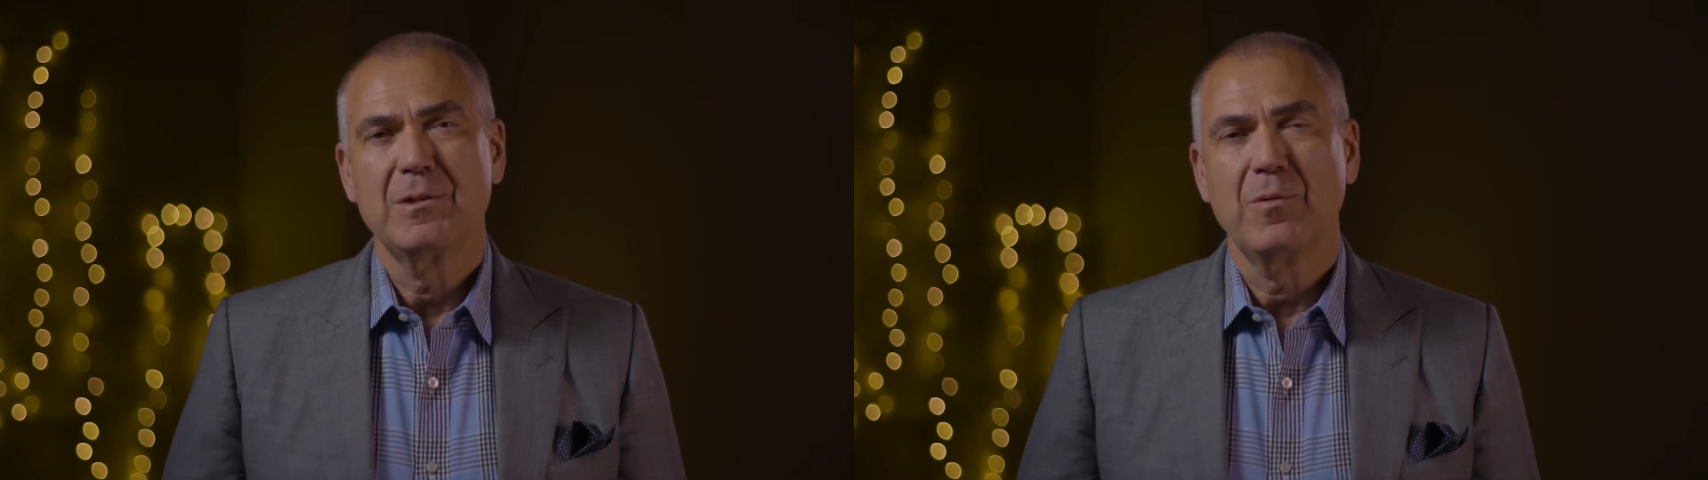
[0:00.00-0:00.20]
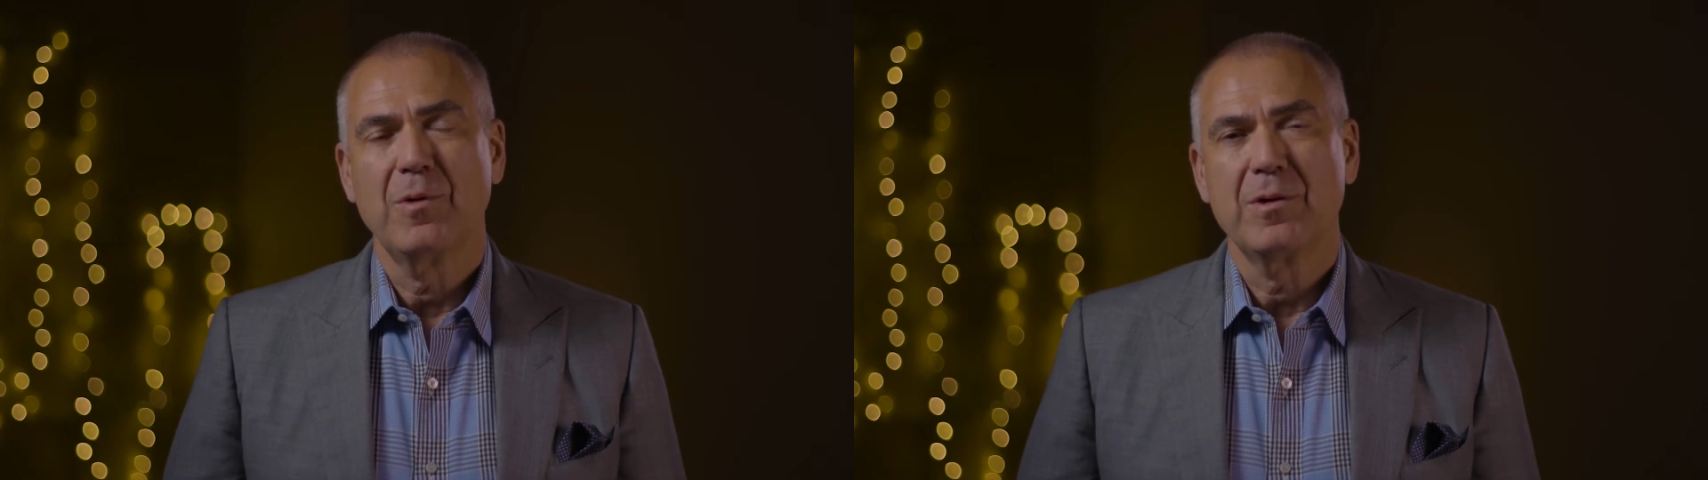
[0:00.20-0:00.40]

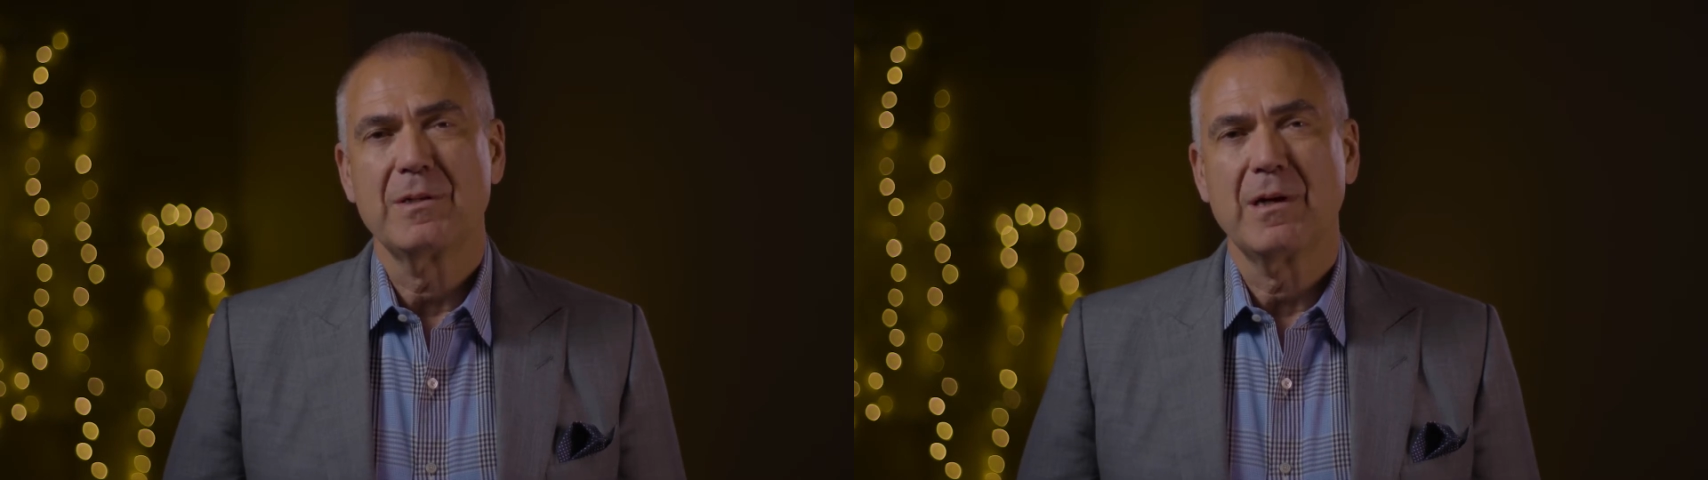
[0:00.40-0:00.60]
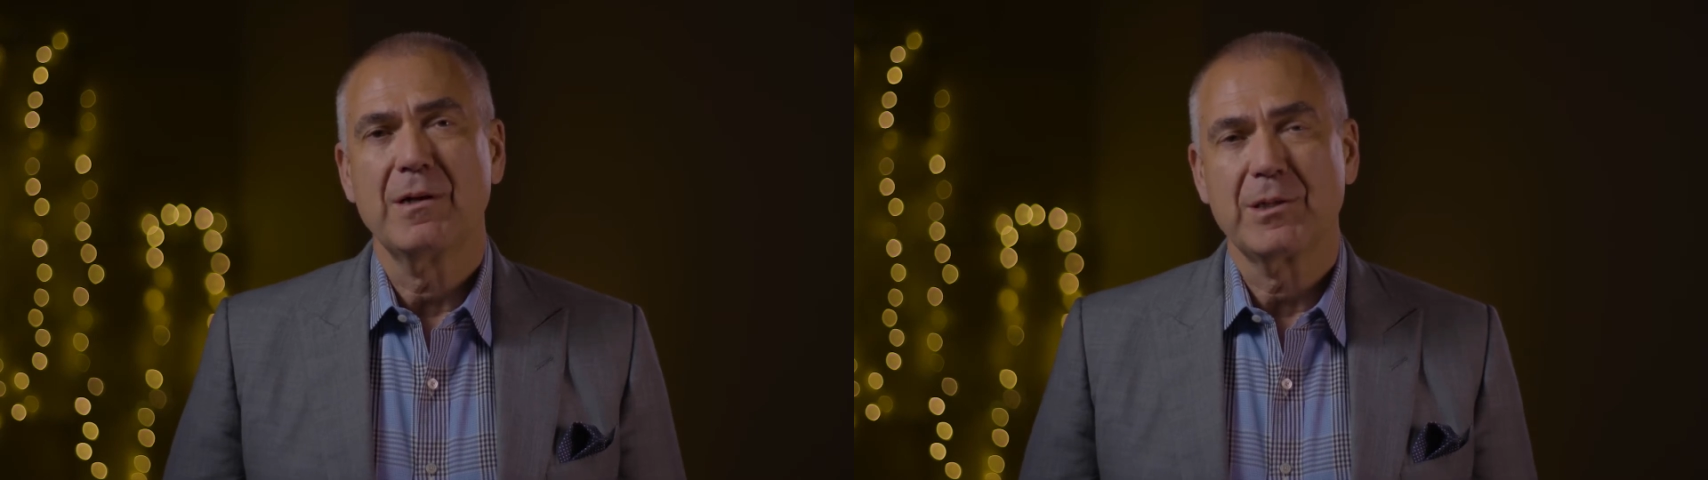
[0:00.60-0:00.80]

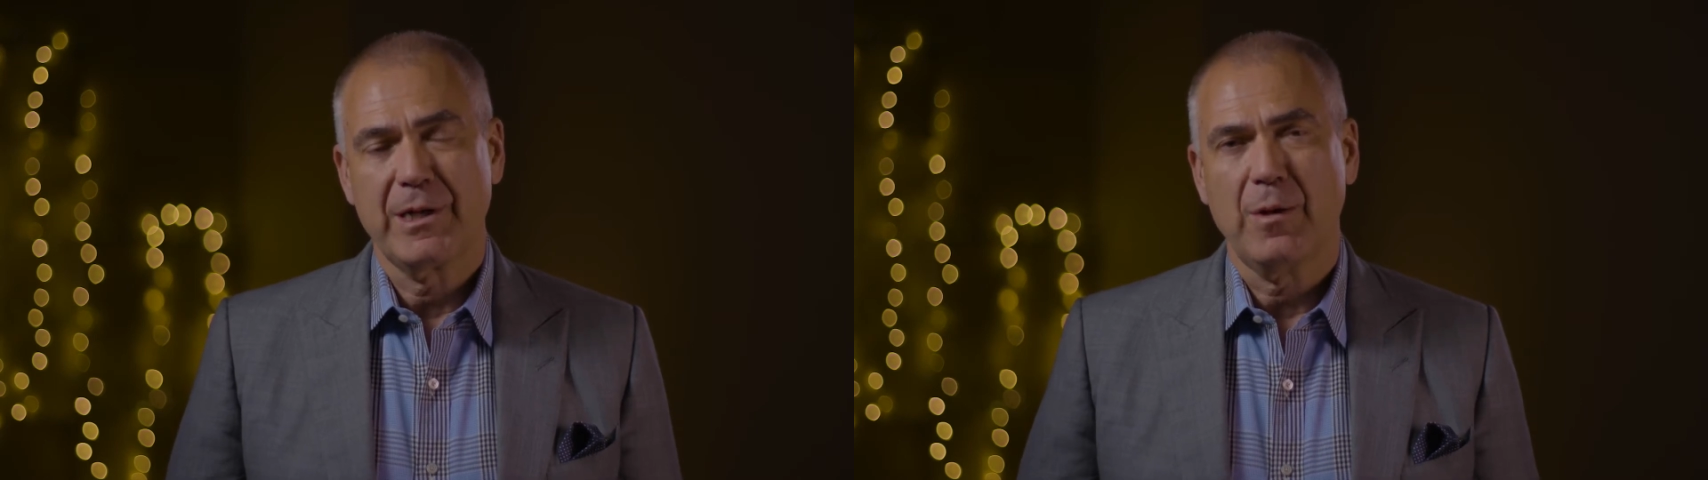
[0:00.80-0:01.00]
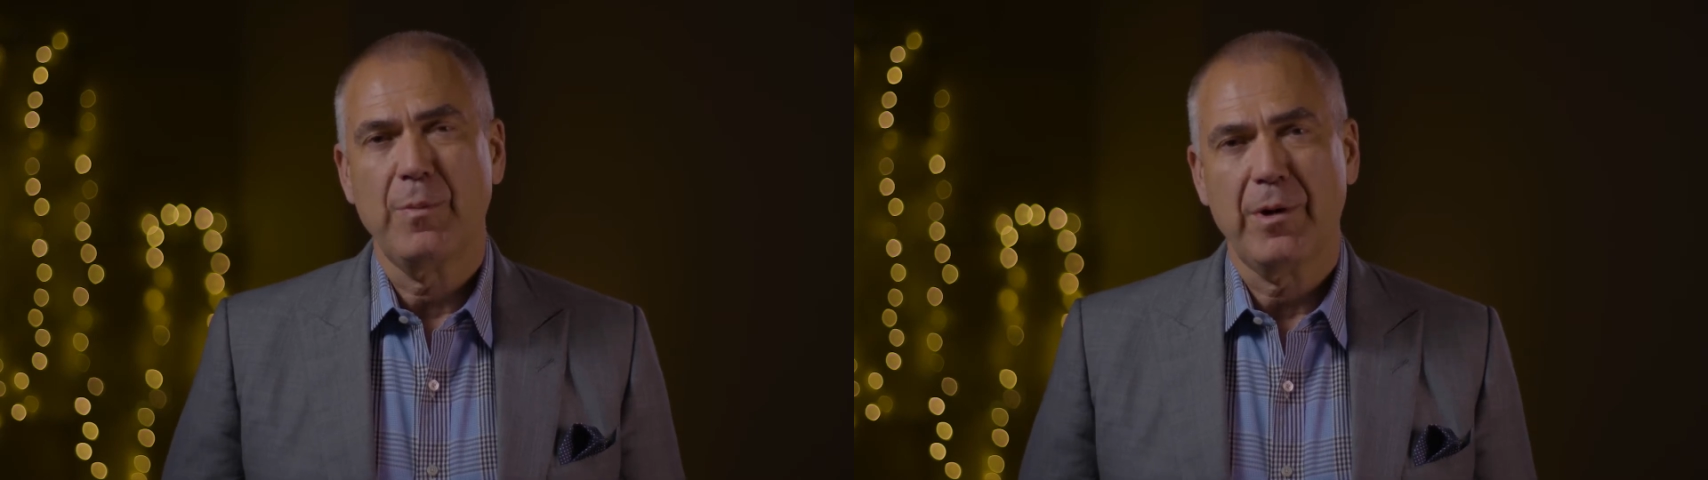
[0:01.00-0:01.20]
towards our
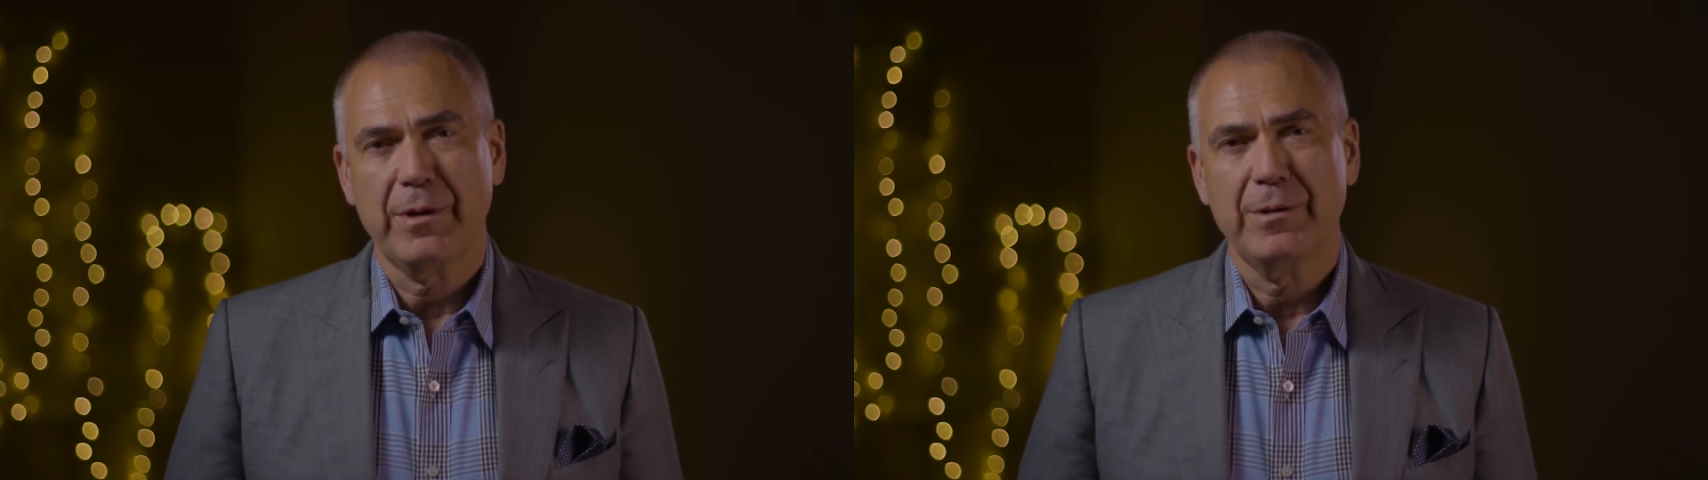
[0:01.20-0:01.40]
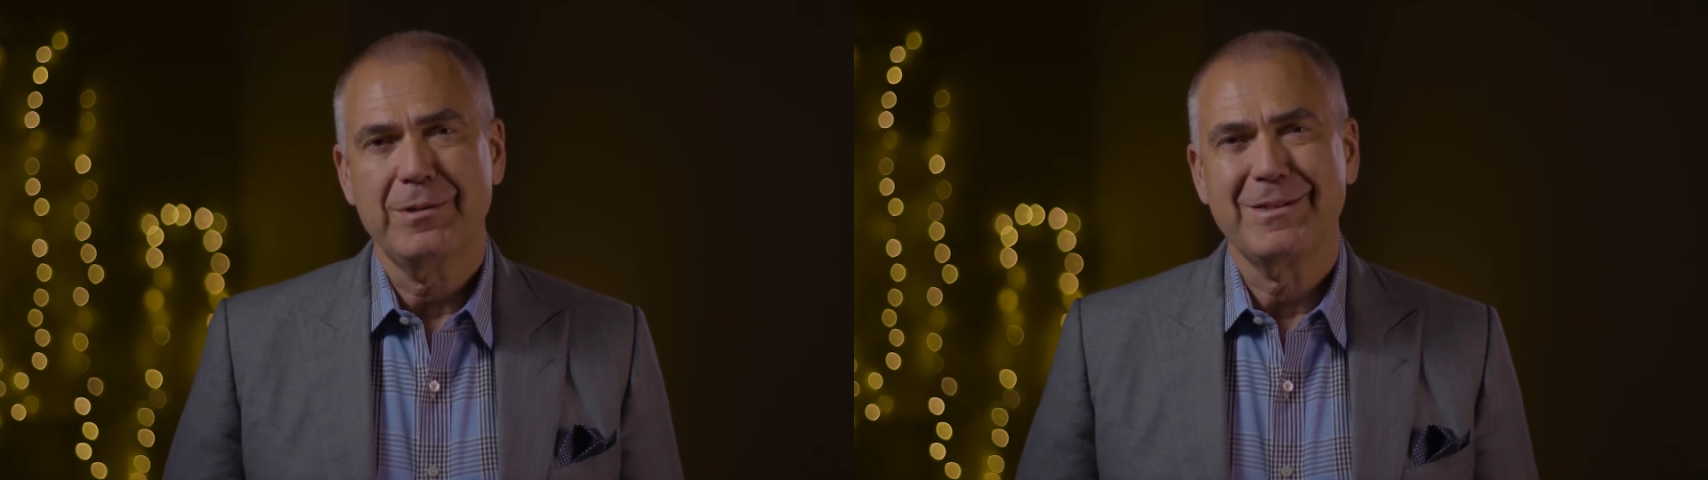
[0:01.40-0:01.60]
channel
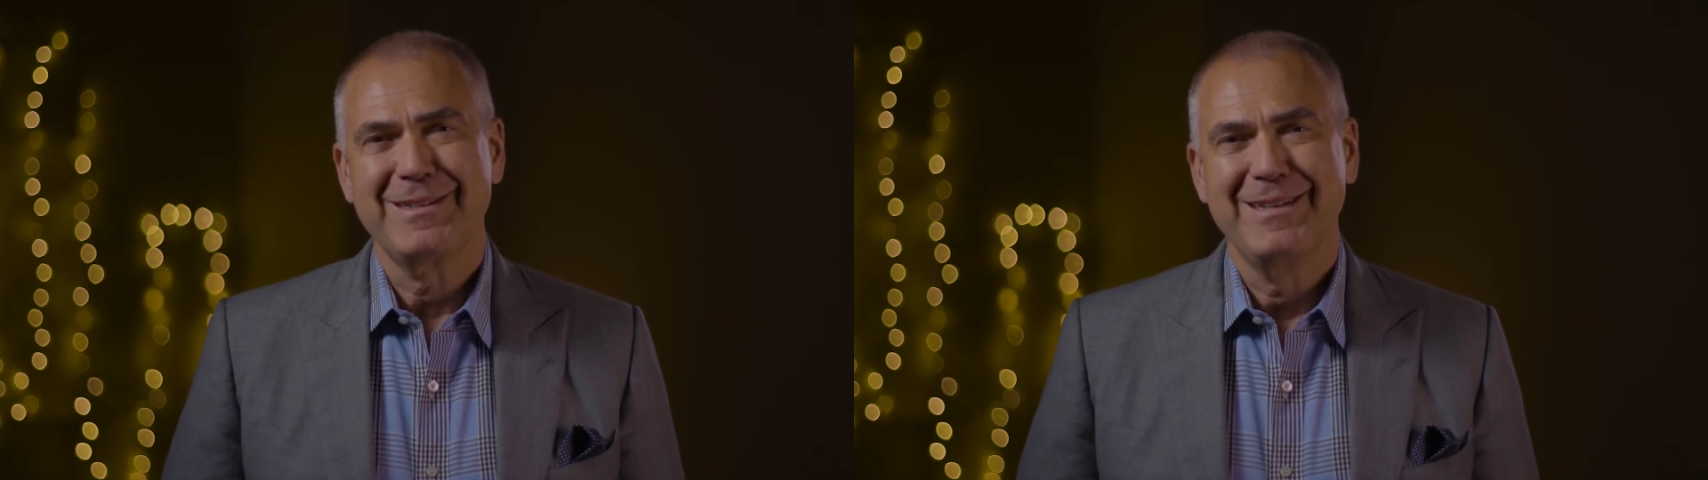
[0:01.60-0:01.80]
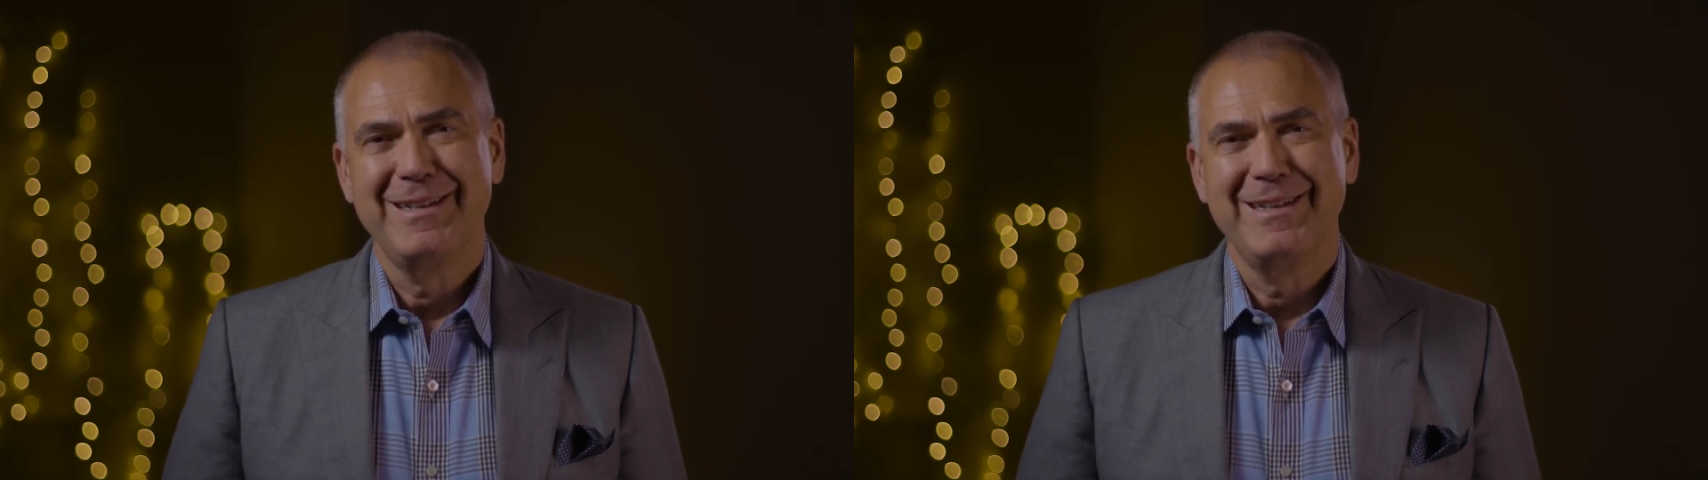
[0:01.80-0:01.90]
partners,